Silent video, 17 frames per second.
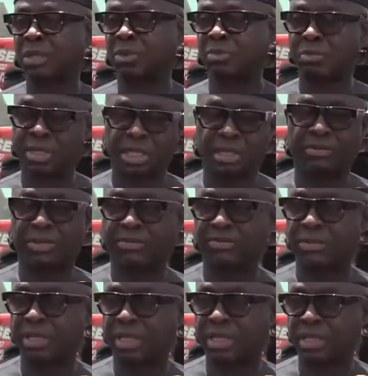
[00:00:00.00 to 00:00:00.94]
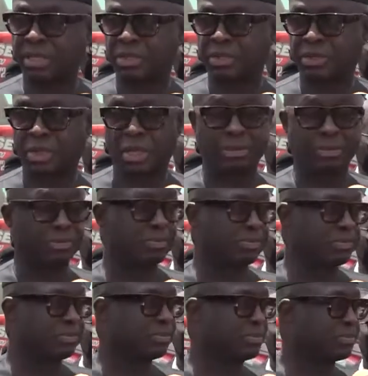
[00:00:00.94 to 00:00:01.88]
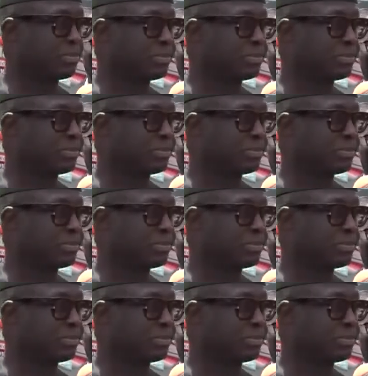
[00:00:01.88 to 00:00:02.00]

desire to be self-sufficient in sugar.